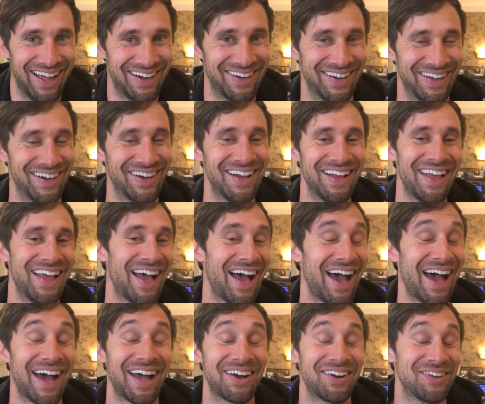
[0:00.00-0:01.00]
I don't know.
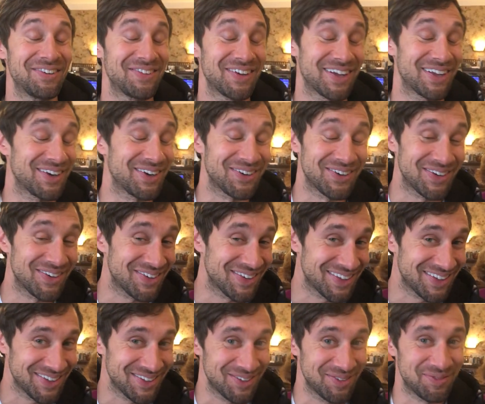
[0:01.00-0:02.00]
I don't know if I can agree
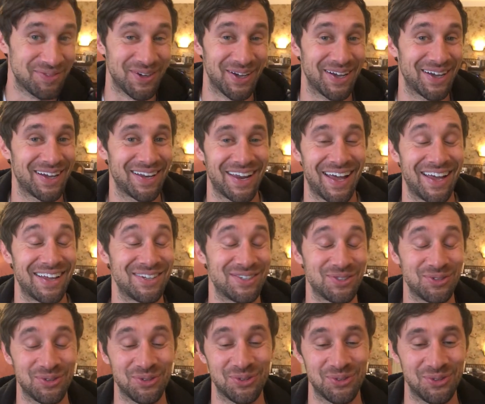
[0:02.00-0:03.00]
with you, but I
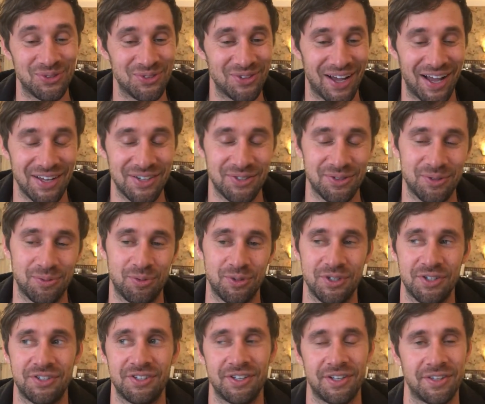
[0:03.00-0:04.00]
do
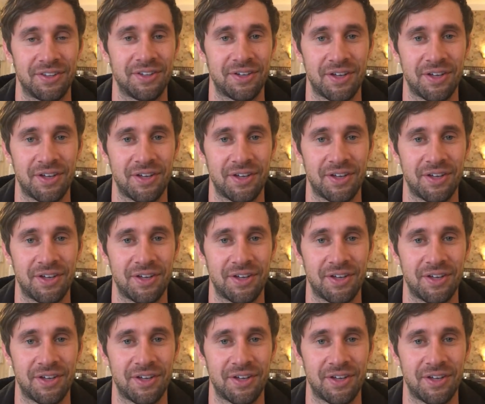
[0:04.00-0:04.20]
appreciate the